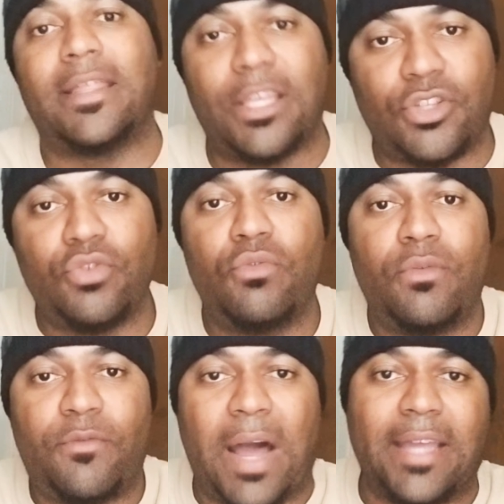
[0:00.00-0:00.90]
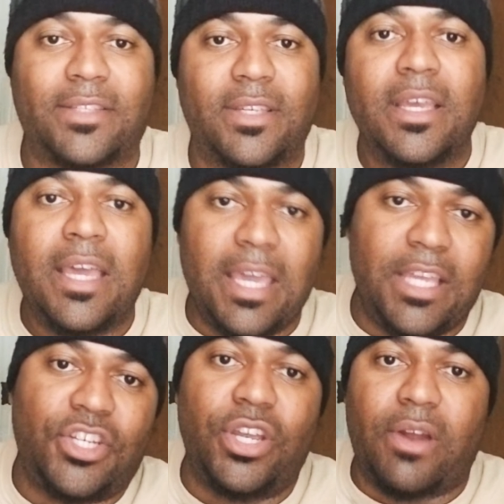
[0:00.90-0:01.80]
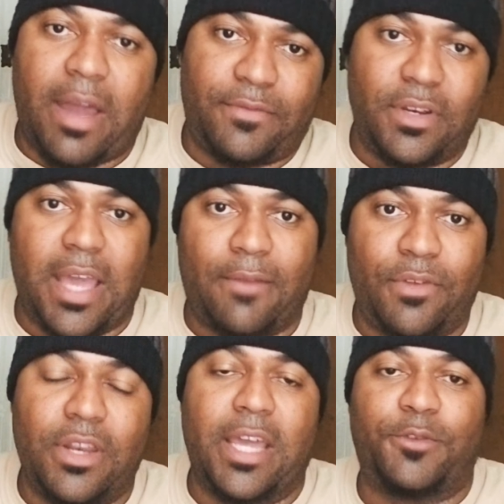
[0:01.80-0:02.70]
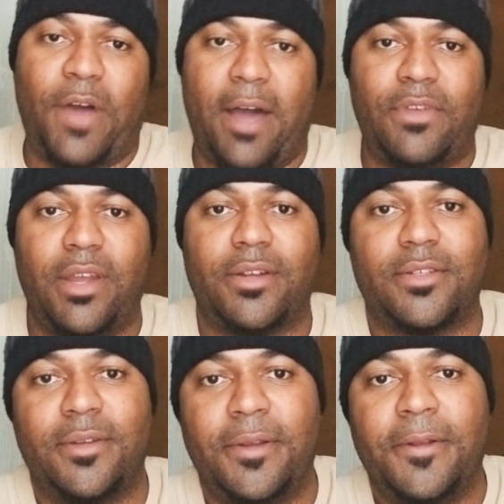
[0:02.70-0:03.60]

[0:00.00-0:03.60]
And then two fights each year after that for the next five years.